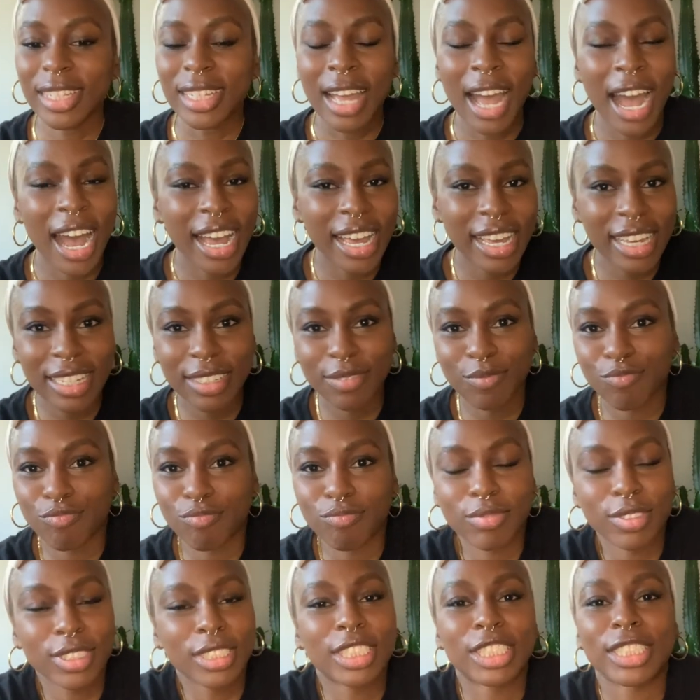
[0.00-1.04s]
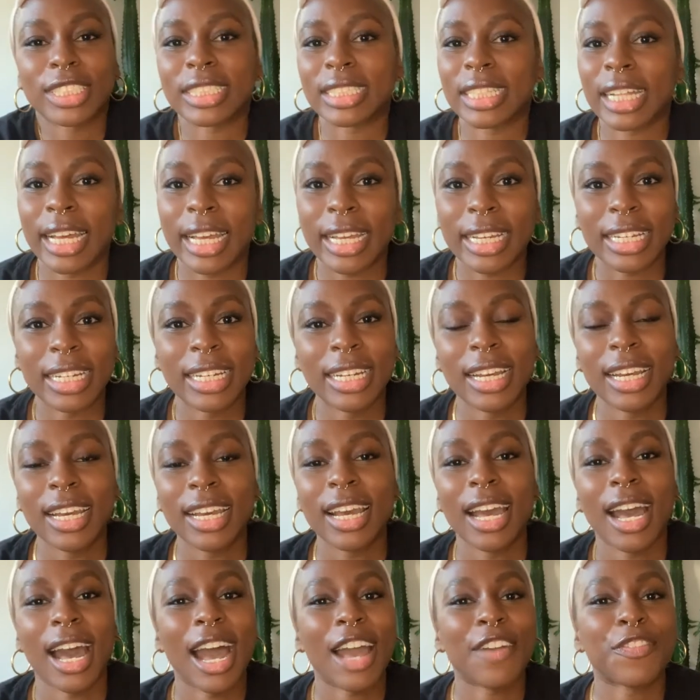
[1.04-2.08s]
I just like,
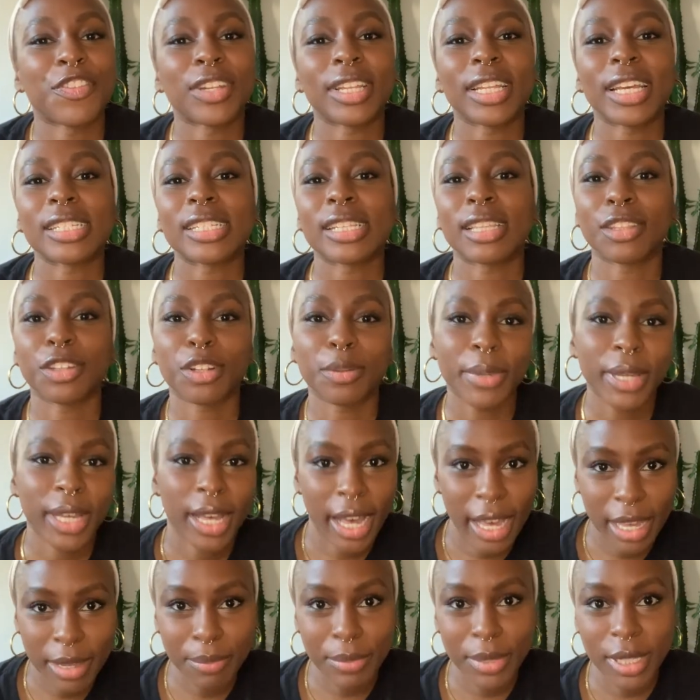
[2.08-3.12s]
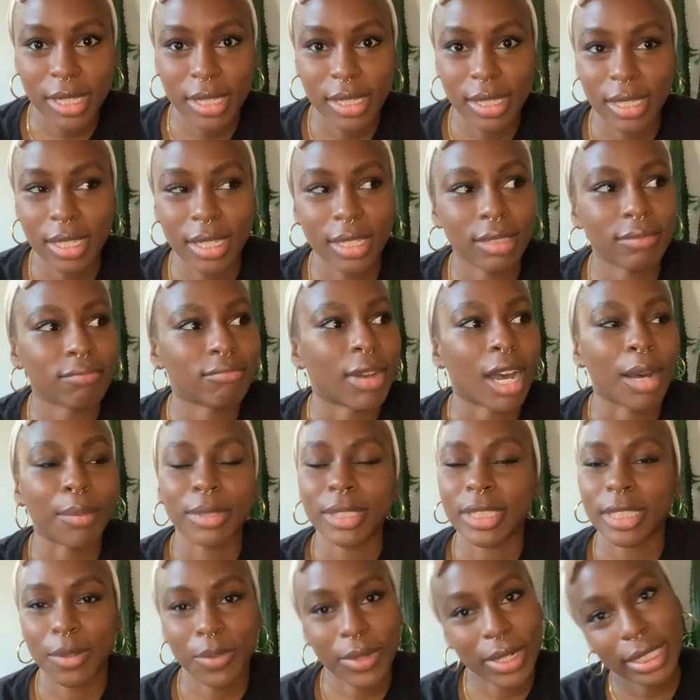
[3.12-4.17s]
I feel like it's a little bit hype beasty. I'm
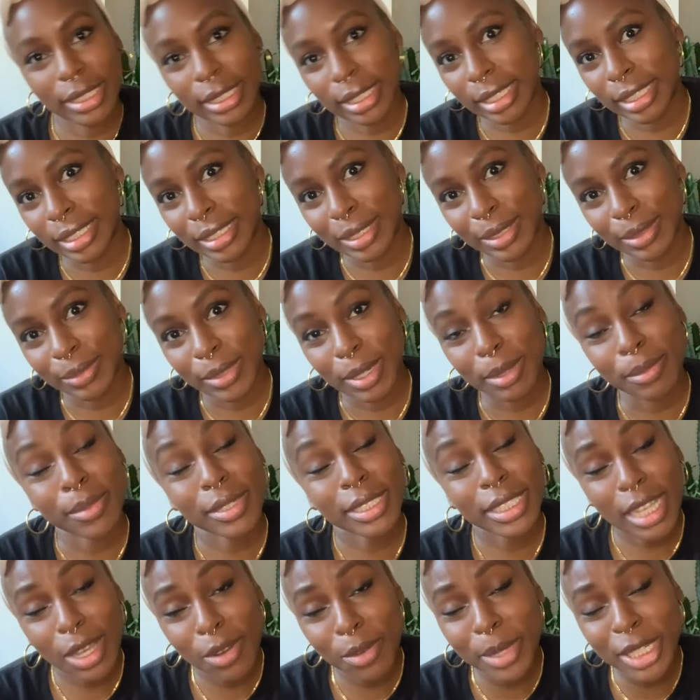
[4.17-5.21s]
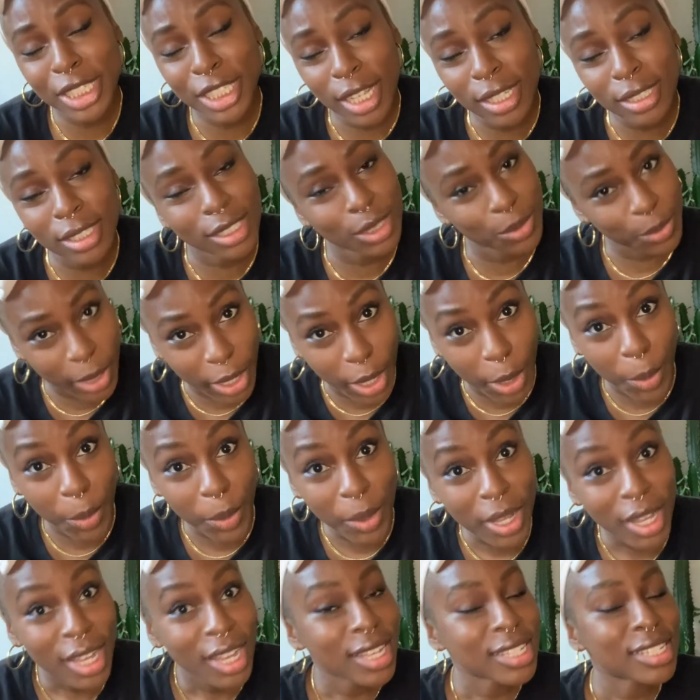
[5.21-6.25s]
gonna say what I said. I'm gonna say it with my chest as well.
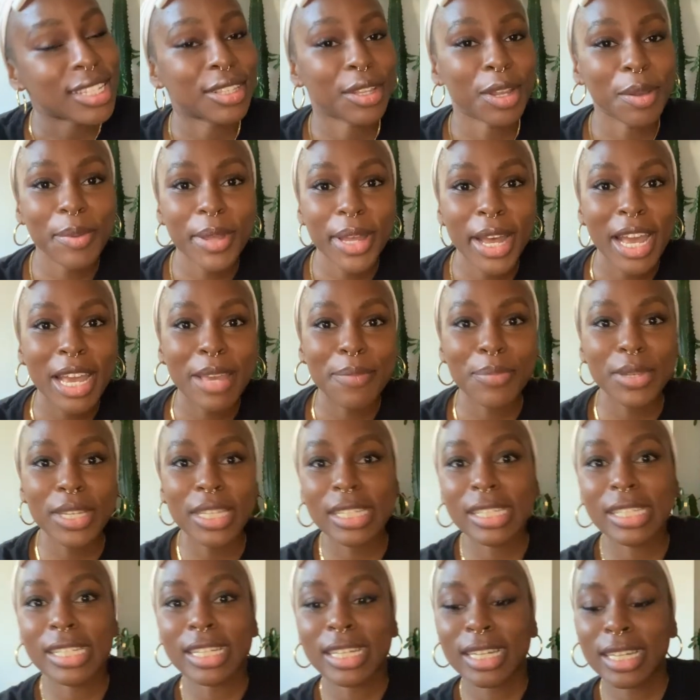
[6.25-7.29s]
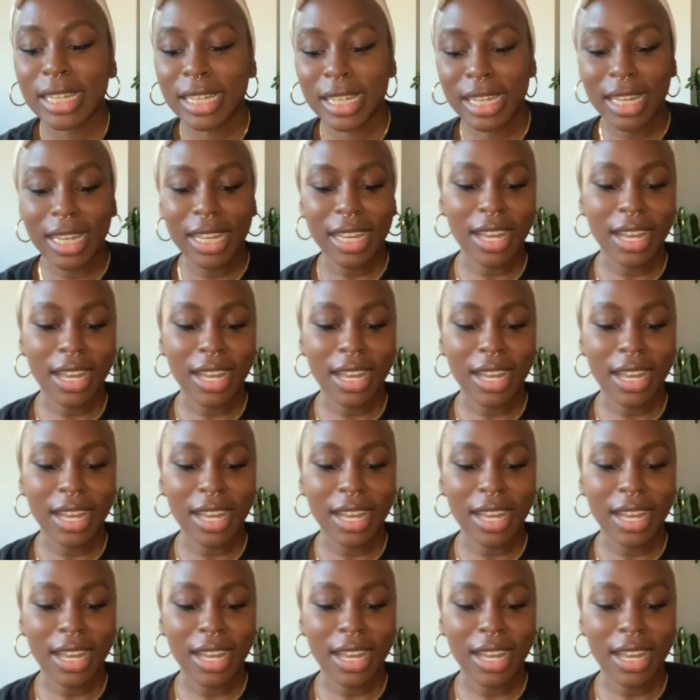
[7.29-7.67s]
It's a little bit hype beasty.